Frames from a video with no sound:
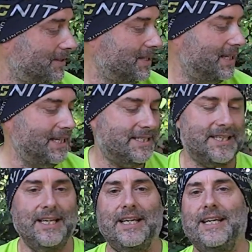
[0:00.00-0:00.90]
the
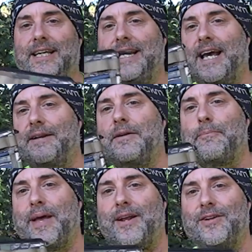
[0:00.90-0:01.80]
ECEEN
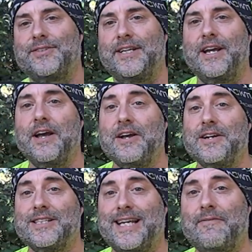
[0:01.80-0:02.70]
panels, the
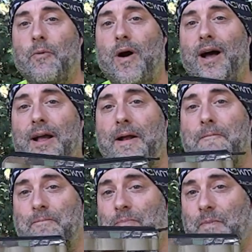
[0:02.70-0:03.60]
7 watt
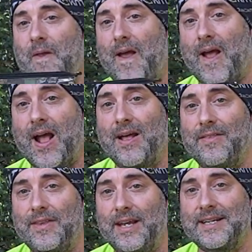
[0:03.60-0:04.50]

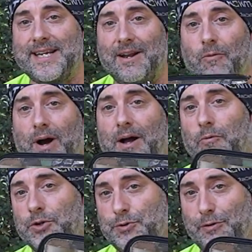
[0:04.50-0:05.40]
and the 10
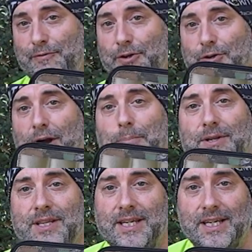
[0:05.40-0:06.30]
watt, which you reviewed. I'll
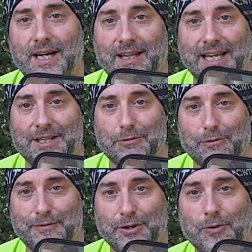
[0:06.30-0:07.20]
put the uh, link to
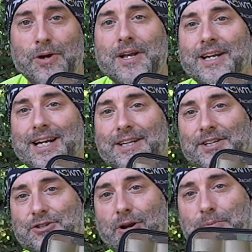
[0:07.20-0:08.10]
review in the
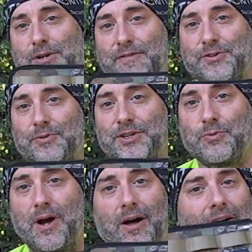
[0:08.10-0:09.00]
description of this one as
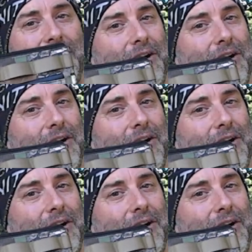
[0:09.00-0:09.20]
well.